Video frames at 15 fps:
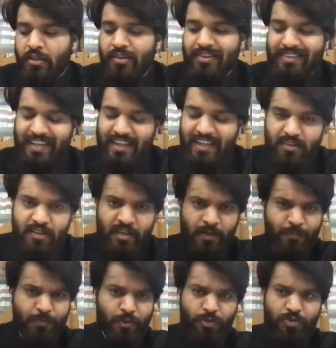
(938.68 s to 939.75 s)
then the
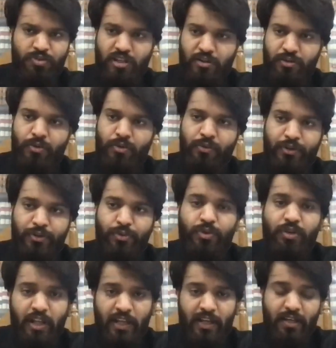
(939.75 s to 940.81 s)
approach that you're going to
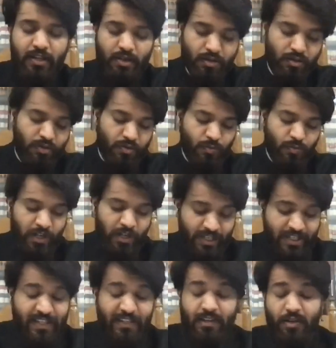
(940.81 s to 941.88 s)
take in
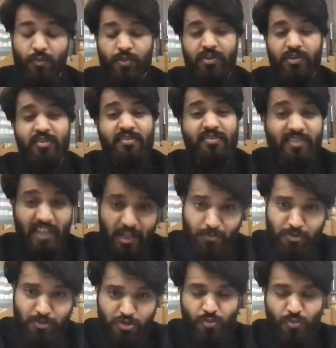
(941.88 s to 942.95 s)
dealing with the same
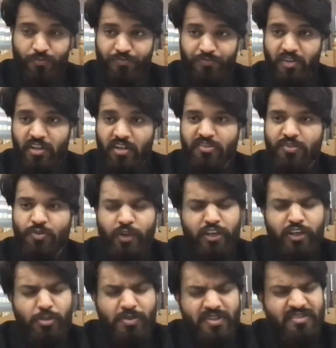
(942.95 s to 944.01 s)
issue is going to
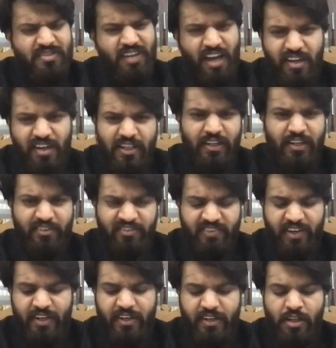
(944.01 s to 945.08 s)
be starkly
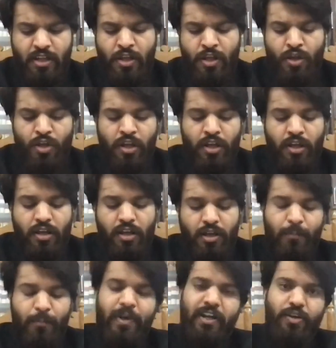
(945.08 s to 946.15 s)
different
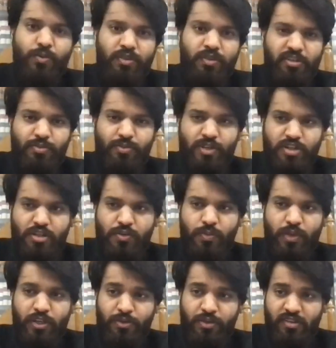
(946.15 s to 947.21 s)
compared to a situation when
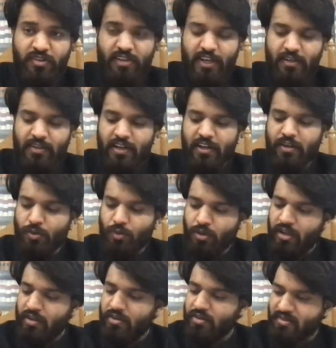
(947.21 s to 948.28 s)
you decide that, okay,
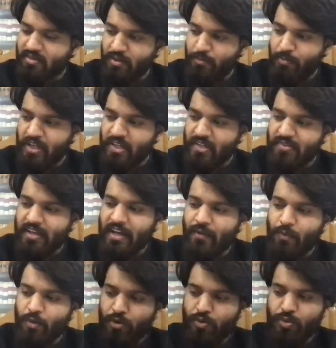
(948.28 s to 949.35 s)
this is a piece and I
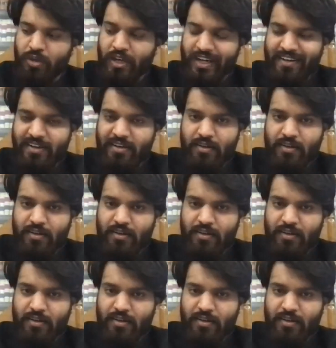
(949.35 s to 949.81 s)
want to get it